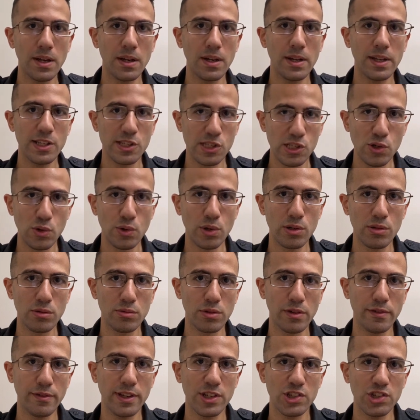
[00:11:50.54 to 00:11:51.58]
historical
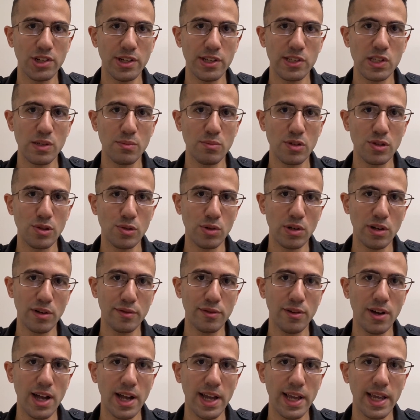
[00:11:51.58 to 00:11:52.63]
revisionism,
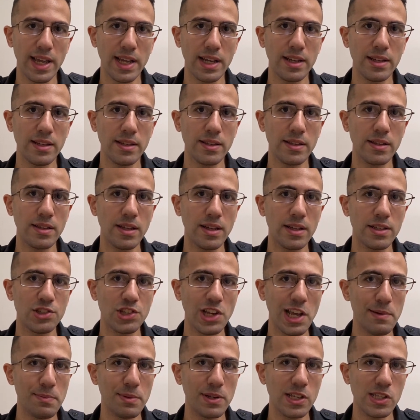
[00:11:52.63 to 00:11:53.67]
glorifying
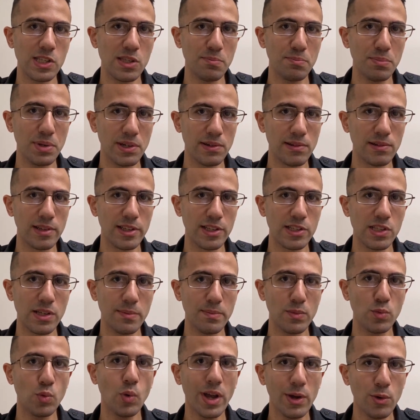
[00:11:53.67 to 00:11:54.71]
Japanese
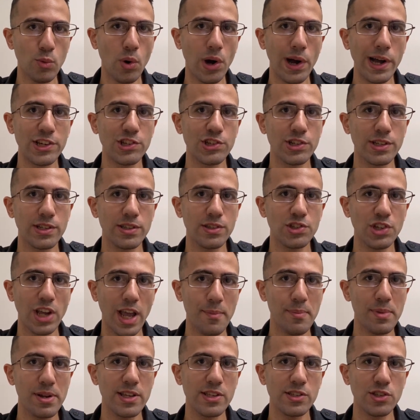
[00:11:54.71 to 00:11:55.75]
imperialism, whitewashing
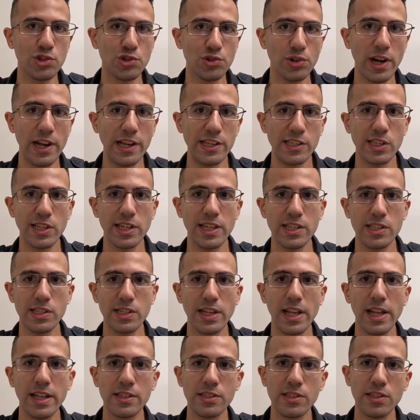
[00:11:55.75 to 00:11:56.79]
Japanese atrocities
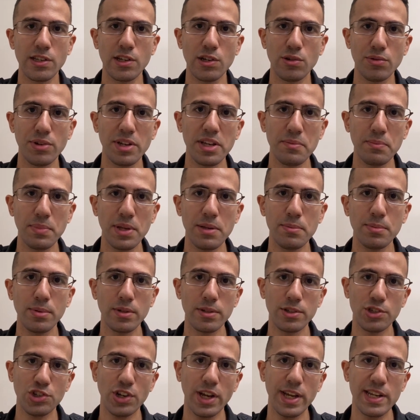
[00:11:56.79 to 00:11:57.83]
against the Korean
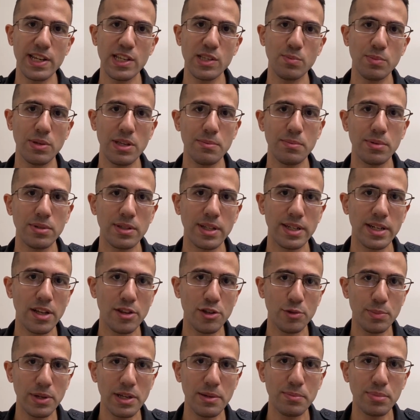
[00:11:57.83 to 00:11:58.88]
people, Chinese people, and
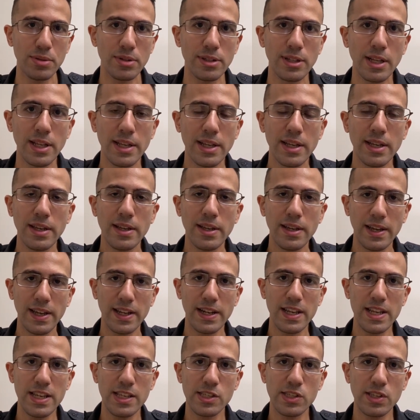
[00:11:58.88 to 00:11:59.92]
other people in
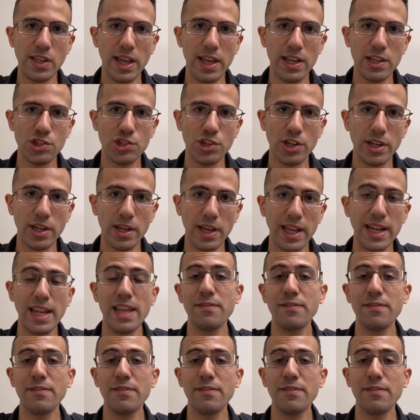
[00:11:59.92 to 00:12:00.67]
East Asia, and